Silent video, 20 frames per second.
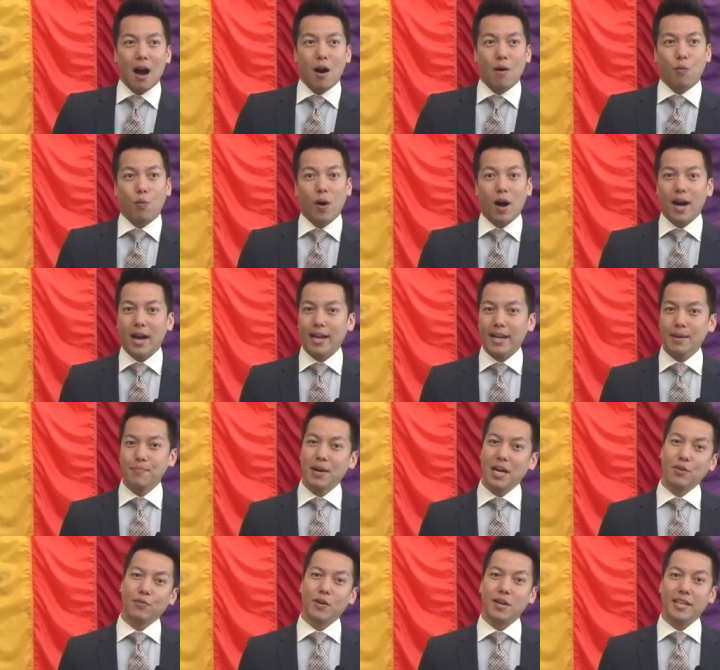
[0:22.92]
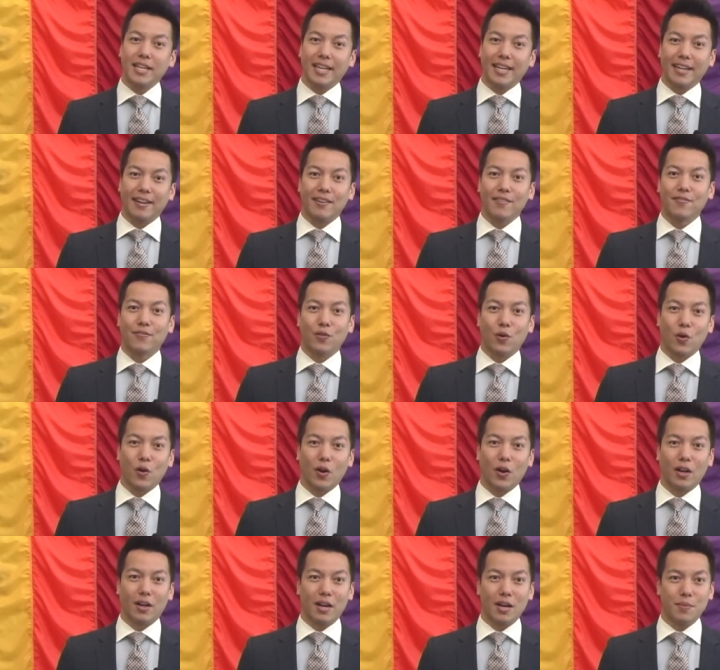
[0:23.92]
Why am I running
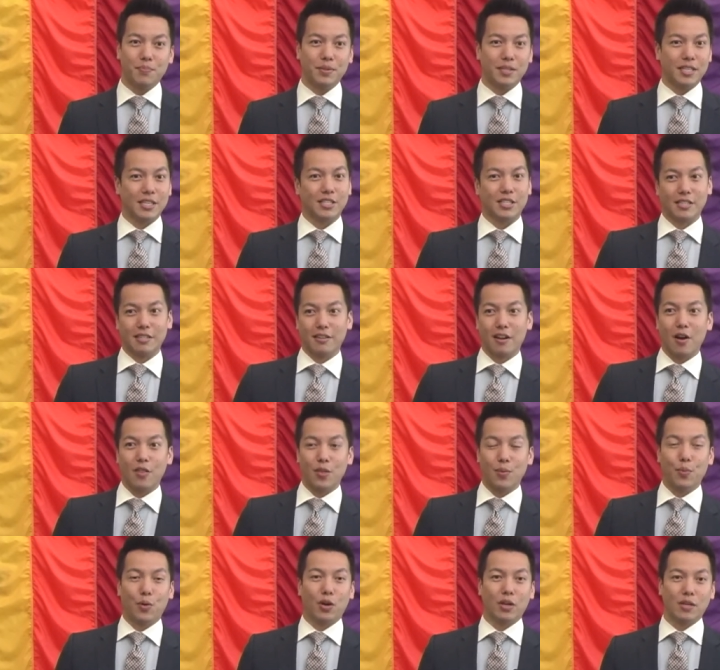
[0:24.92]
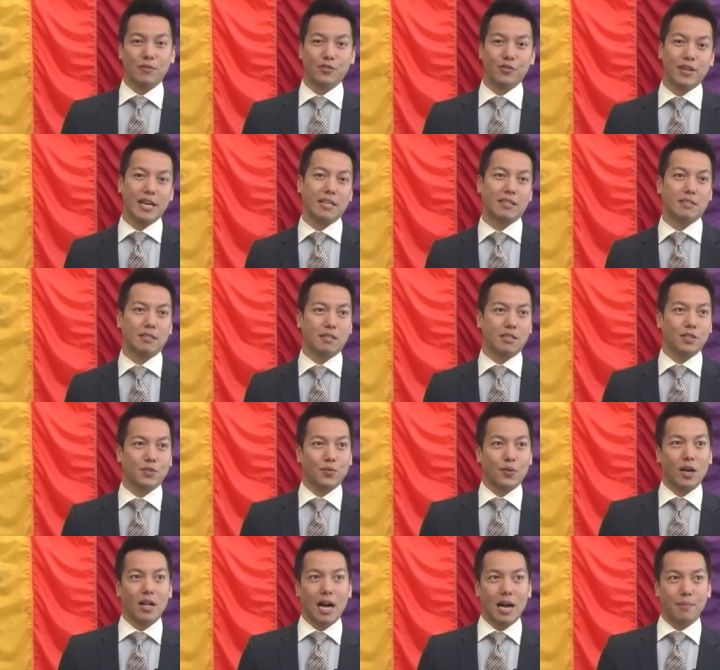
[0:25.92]
for a position on the board of directors?
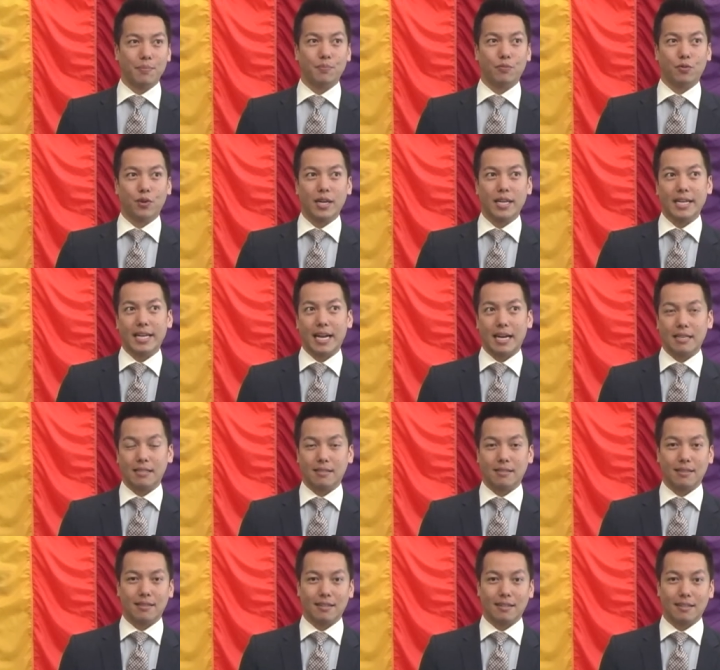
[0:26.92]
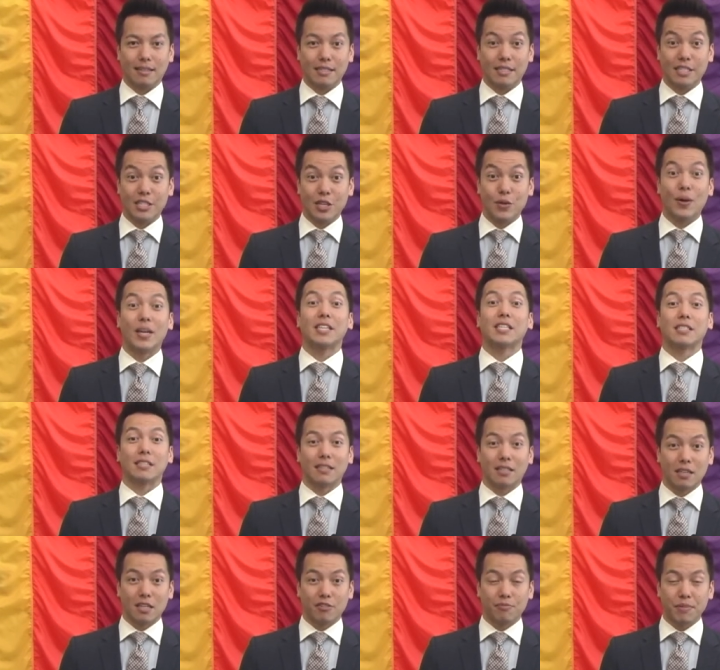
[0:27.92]
Well, I'm running as a
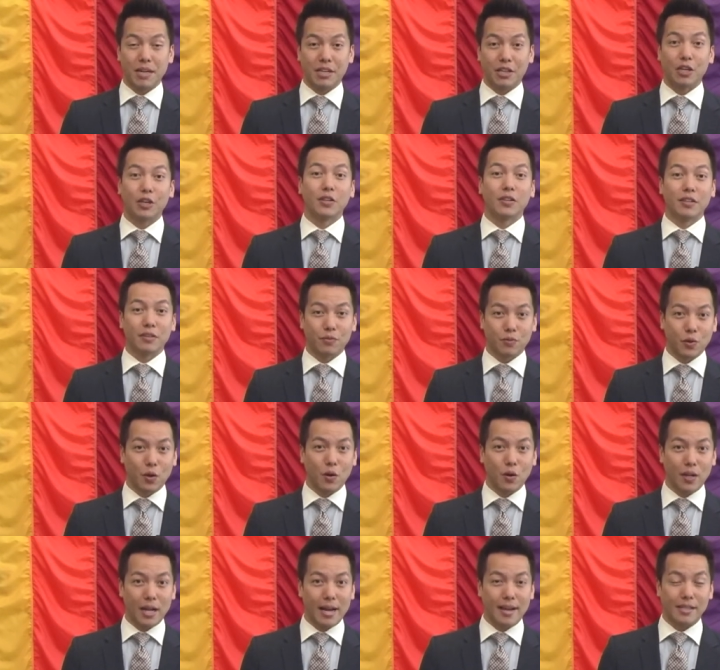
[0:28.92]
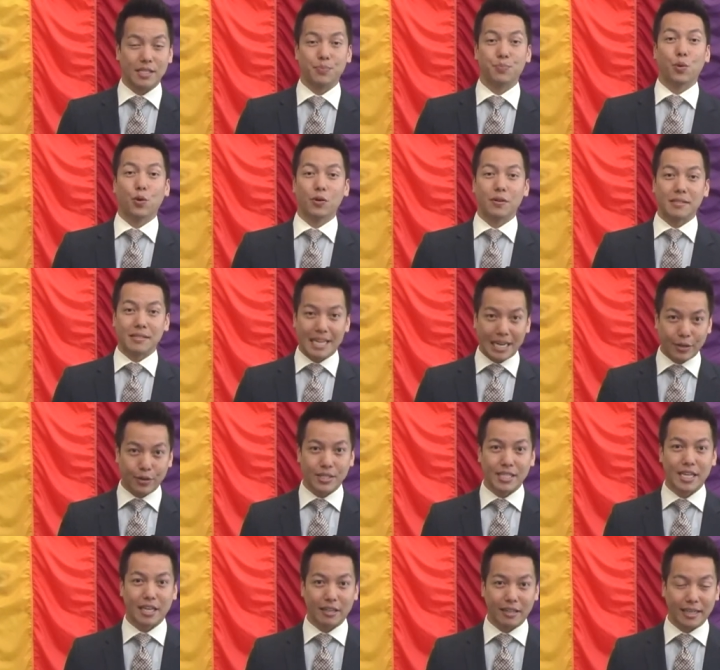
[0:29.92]
continuation of my current role as board
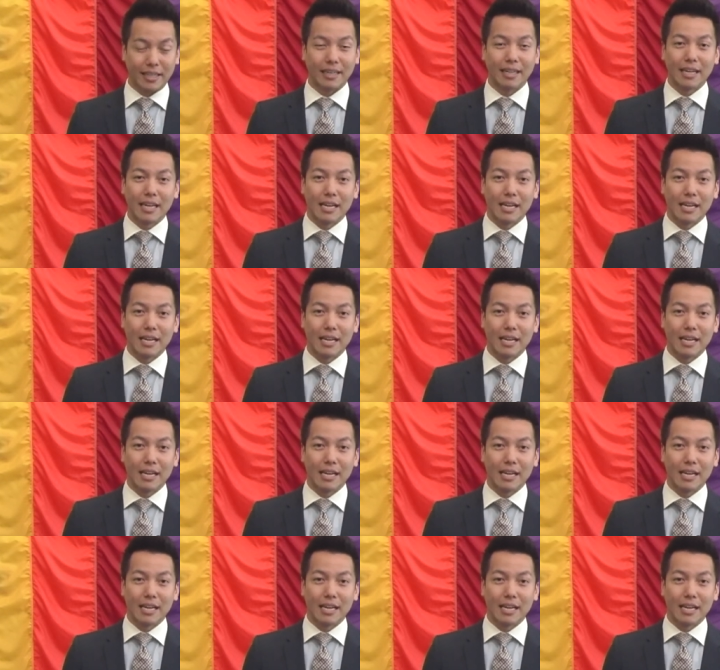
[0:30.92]
secretary.